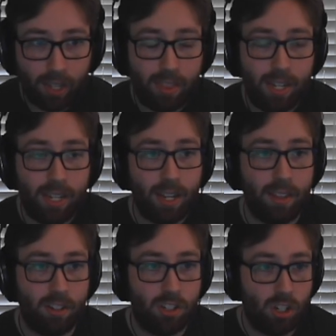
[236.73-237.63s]

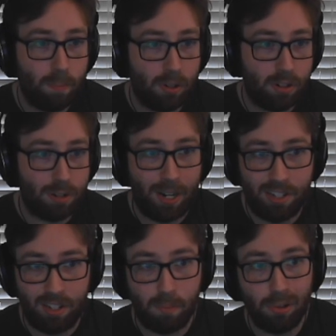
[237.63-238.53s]
The super
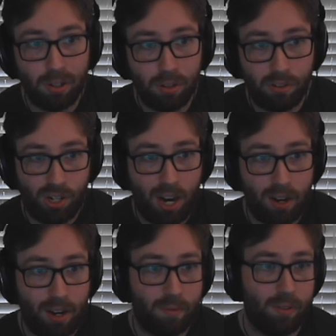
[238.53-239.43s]
spicy brew shout
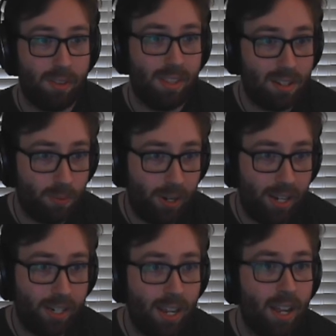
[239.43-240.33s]
out for this
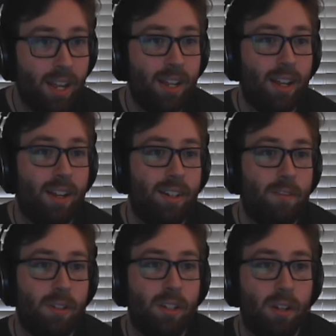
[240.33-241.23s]
week
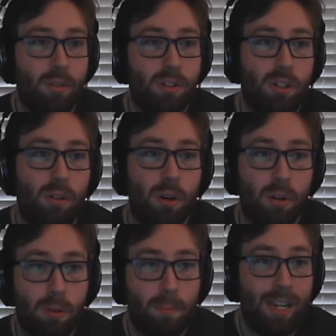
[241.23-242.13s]
definitely goes to
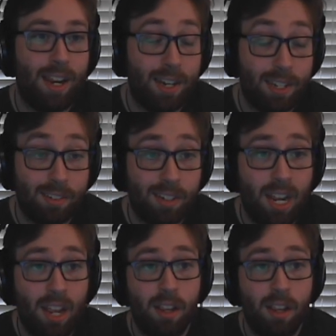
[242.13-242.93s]
Earth Pianist